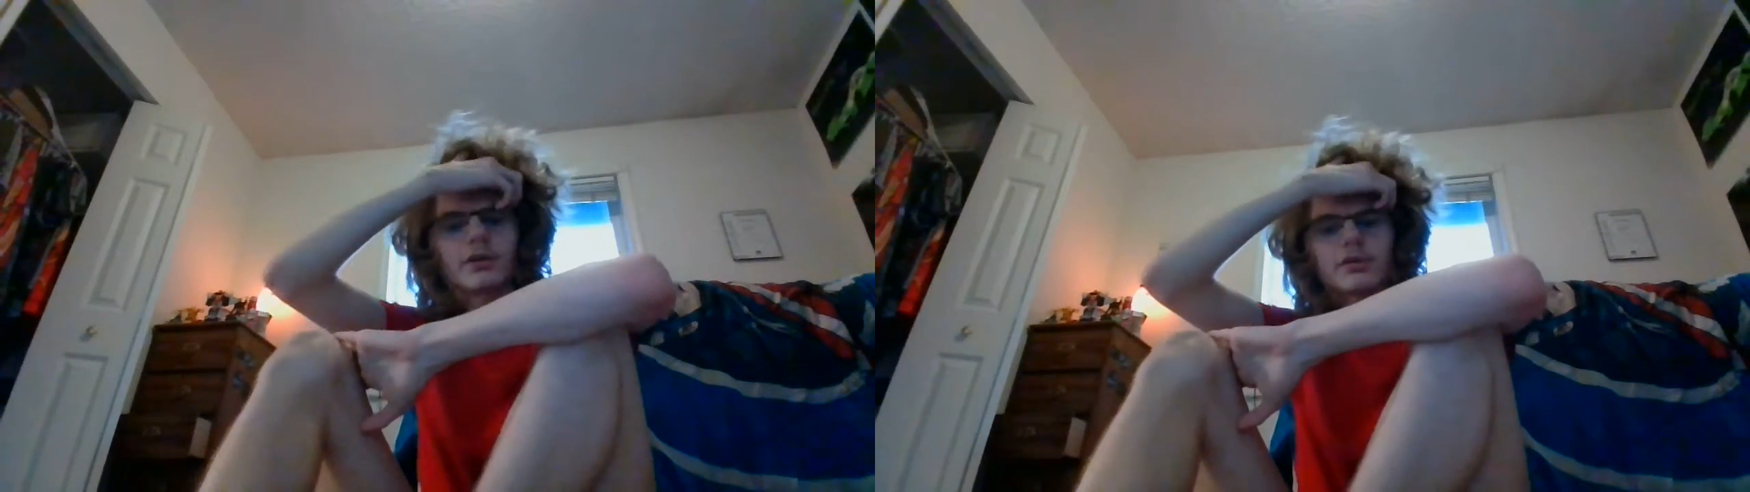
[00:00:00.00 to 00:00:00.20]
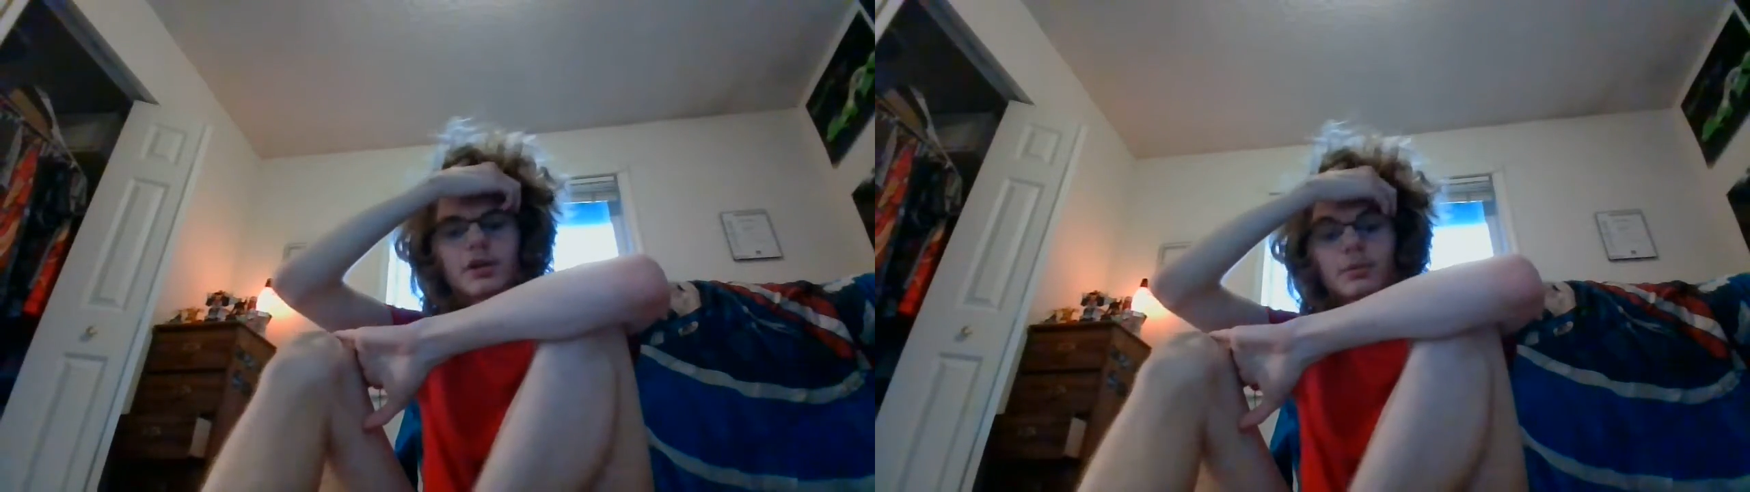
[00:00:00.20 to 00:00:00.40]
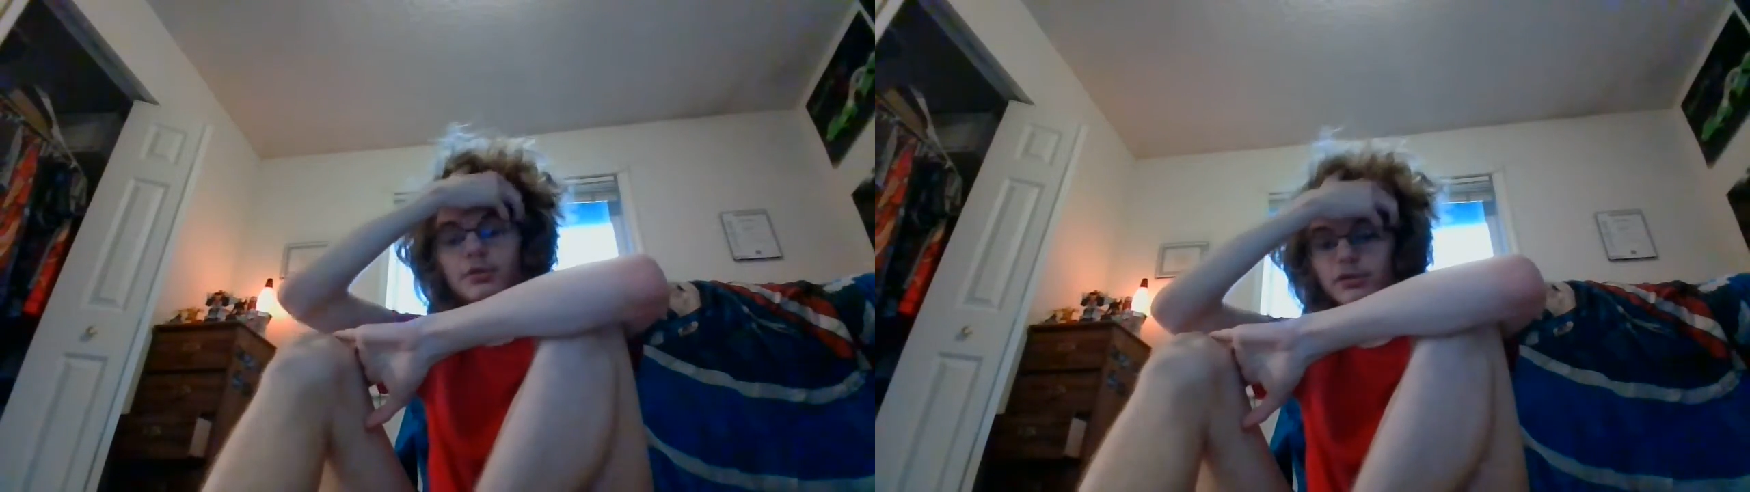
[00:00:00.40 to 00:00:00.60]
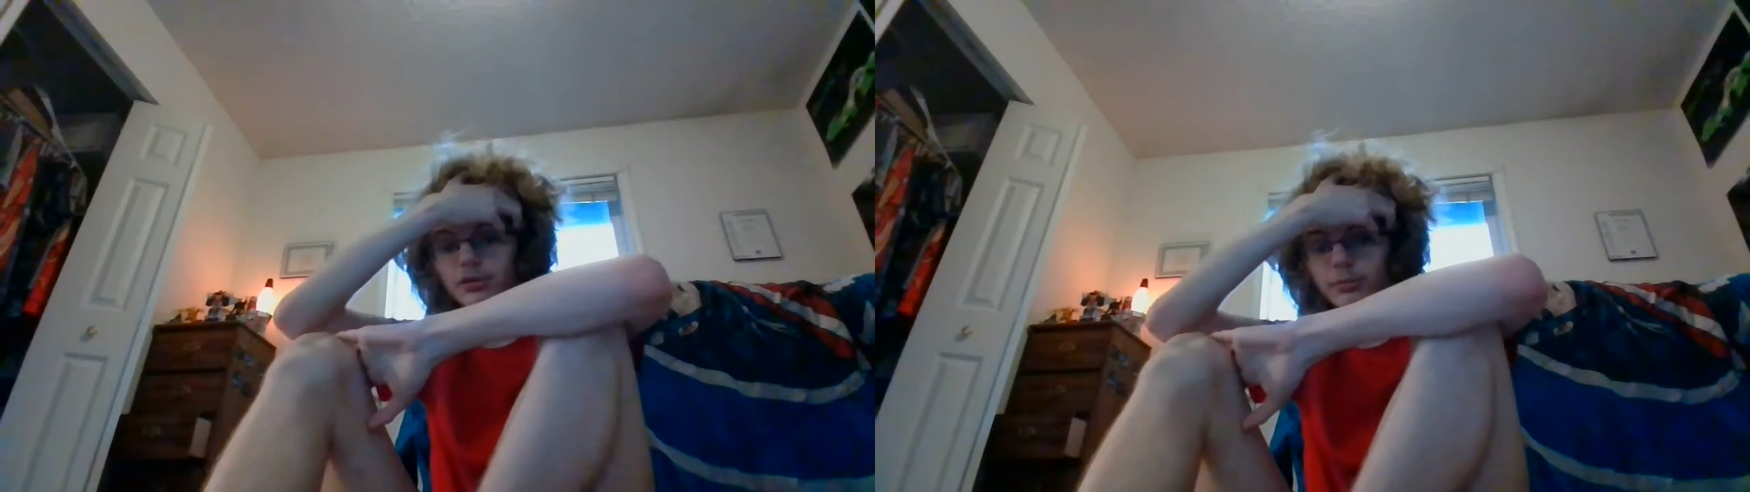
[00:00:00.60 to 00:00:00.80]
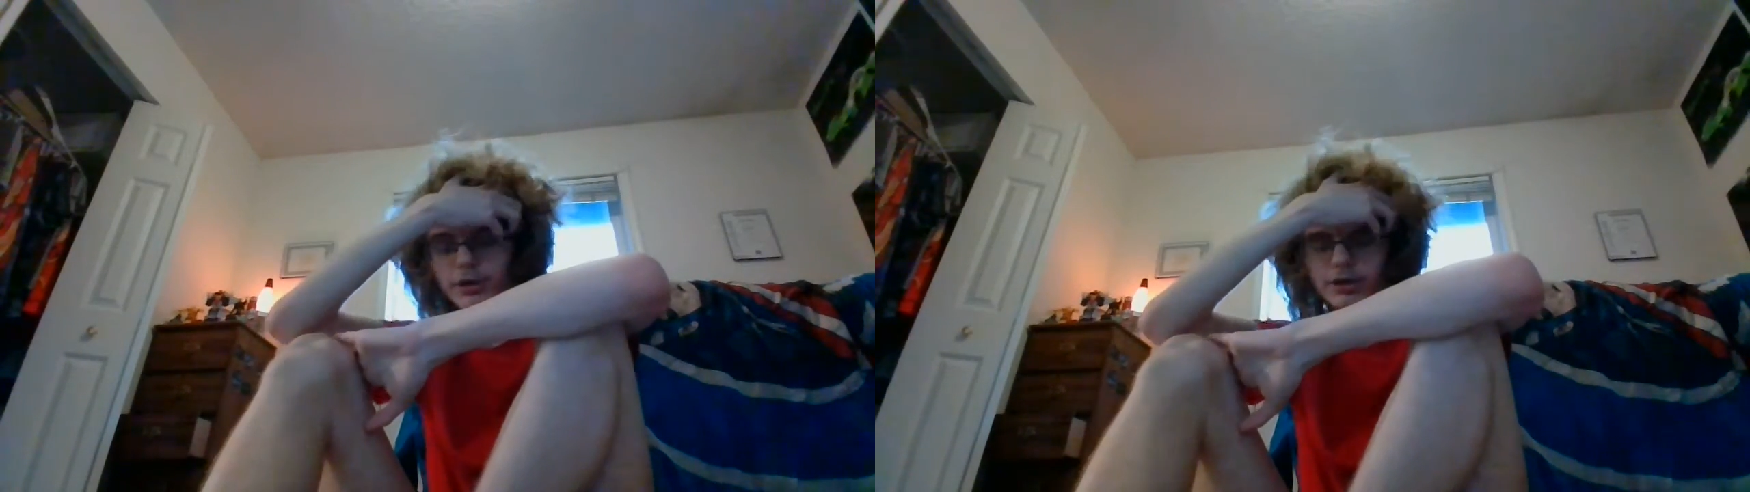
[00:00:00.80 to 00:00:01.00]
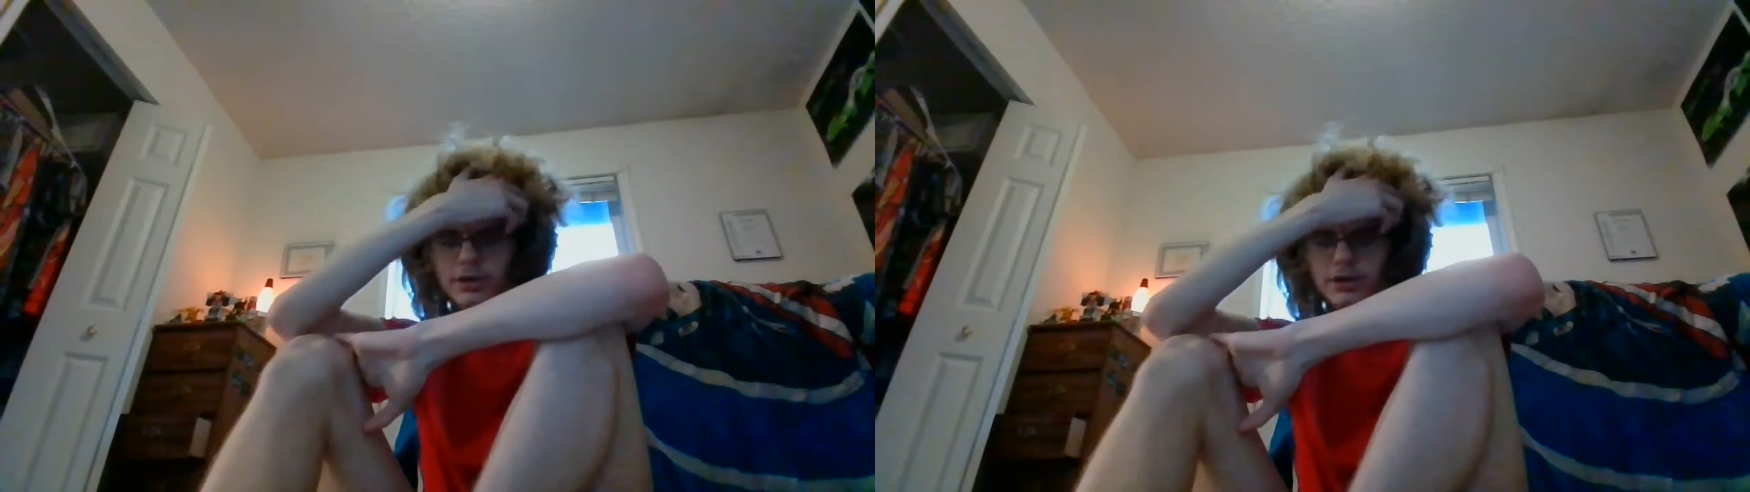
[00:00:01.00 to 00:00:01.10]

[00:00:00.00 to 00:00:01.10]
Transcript: these comments, so I'm not